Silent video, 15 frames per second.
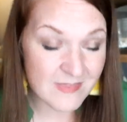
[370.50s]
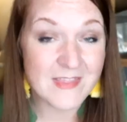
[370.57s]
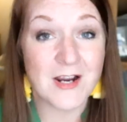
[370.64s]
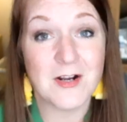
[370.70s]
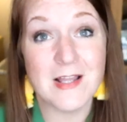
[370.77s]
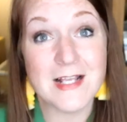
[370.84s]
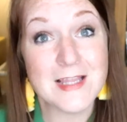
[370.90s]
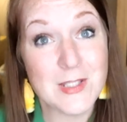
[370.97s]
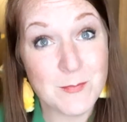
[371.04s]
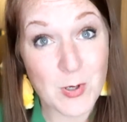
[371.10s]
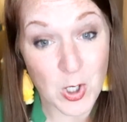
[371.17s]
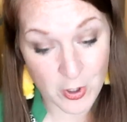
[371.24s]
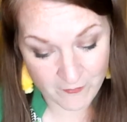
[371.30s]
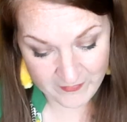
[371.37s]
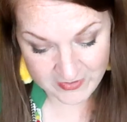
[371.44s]
they're like the
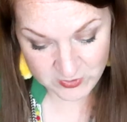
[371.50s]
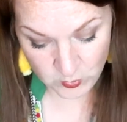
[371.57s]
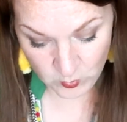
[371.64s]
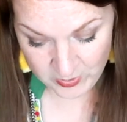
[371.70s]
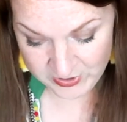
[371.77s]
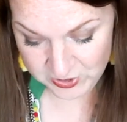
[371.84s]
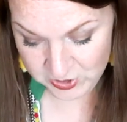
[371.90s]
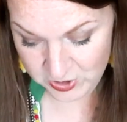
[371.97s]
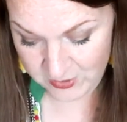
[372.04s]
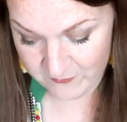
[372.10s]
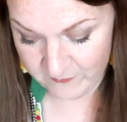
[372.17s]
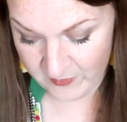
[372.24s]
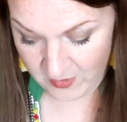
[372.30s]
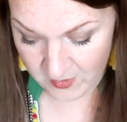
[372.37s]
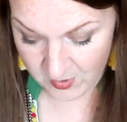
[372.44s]
perfect oyster
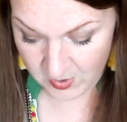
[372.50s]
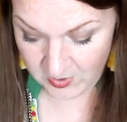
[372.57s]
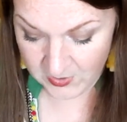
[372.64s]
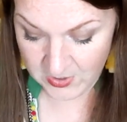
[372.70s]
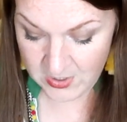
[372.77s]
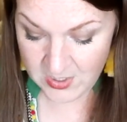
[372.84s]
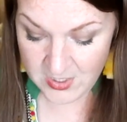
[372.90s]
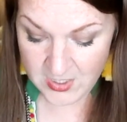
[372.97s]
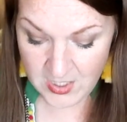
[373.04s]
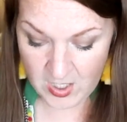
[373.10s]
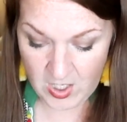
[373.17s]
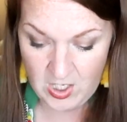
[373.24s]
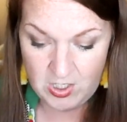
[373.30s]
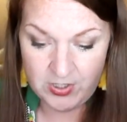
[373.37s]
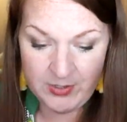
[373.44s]
fall
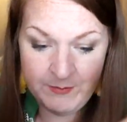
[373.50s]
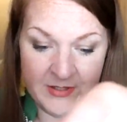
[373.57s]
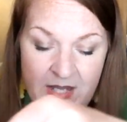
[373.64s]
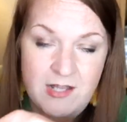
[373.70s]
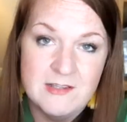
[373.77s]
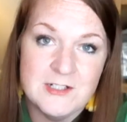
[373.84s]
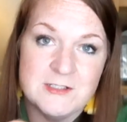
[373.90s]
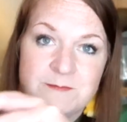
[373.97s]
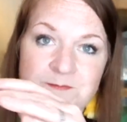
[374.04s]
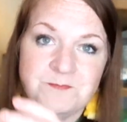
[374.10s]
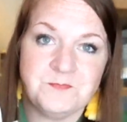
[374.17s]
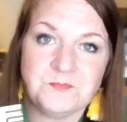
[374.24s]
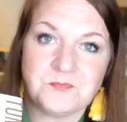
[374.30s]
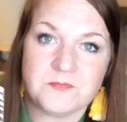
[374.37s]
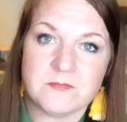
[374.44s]
autumn color.
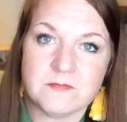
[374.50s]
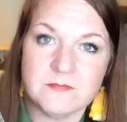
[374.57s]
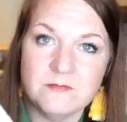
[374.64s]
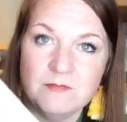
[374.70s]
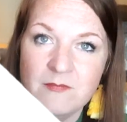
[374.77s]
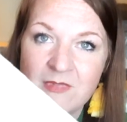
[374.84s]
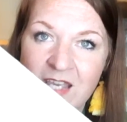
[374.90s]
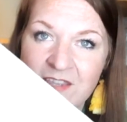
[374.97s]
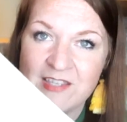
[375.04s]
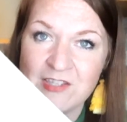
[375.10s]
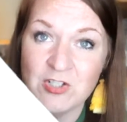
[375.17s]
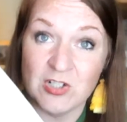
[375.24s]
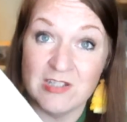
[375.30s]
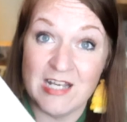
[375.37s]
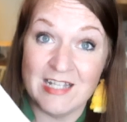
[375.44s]
I
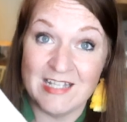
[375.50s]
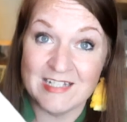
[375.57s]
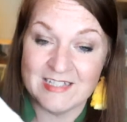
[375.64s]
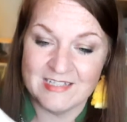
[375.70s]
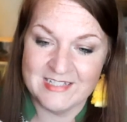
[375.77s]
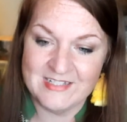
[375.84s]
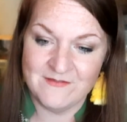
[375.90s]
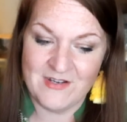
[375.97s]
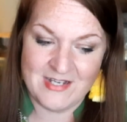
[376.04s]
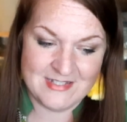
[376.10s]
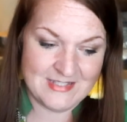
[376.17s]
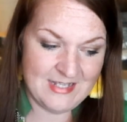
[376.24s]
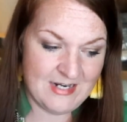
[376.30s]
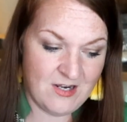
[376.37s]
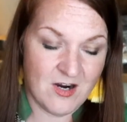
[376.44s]
think they're a lot like the
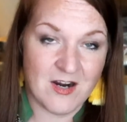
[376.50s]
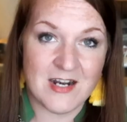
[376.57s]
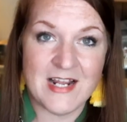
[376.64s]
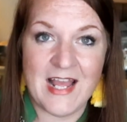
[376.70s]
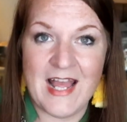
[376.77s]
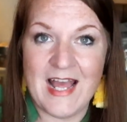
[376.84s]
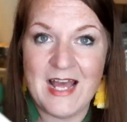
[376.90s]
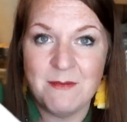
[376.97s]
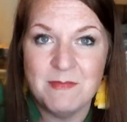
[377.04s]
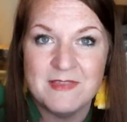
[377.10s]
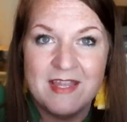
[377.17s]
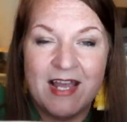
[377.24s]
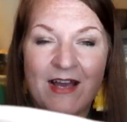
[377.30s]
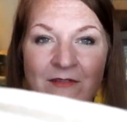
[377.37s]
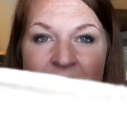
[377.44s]
Levi's that I already had,
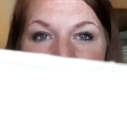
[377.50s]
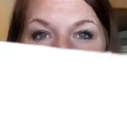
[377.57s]
but they have